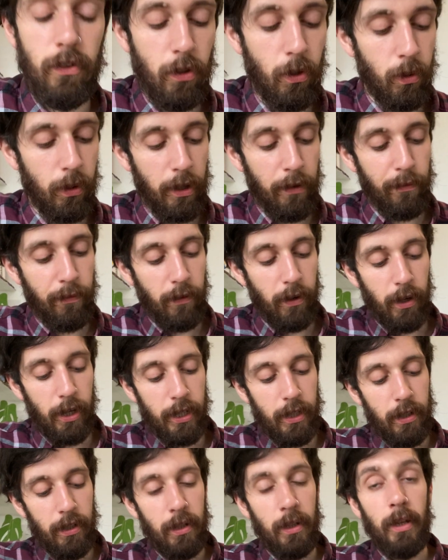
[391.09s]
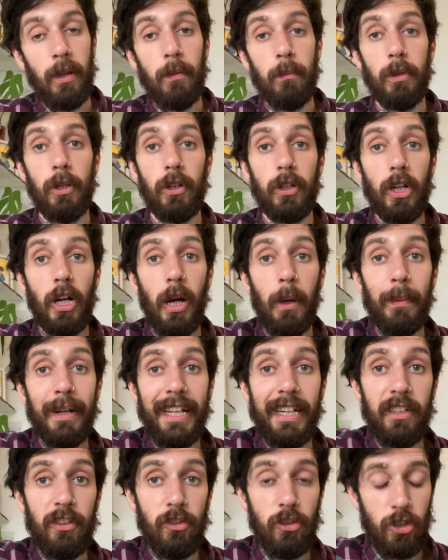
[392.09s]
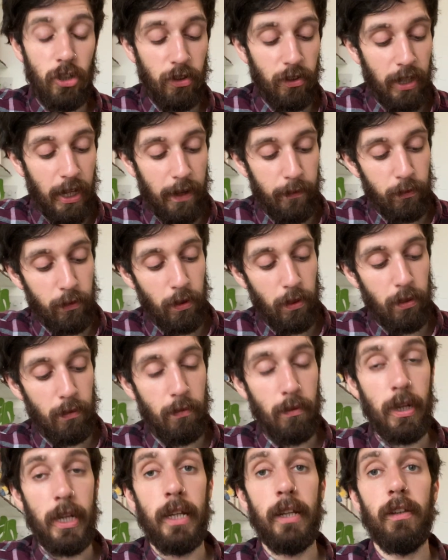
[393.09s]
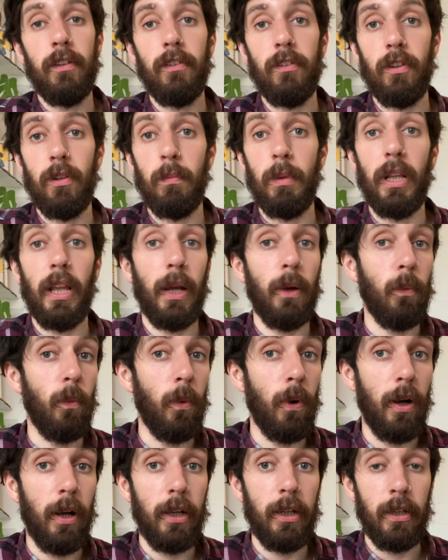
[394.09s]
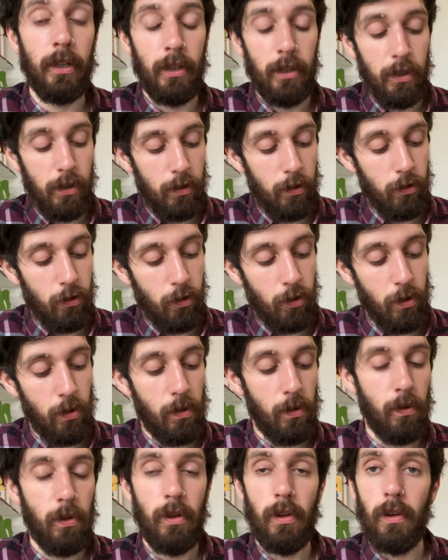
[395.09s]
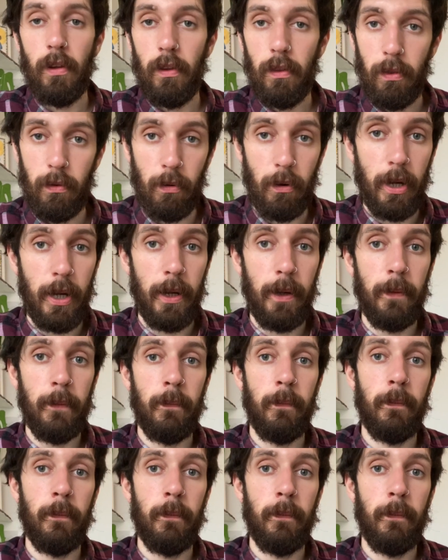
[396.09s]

totally fine, but you're coming in just after 3. So it'd be like 1, 2, 3.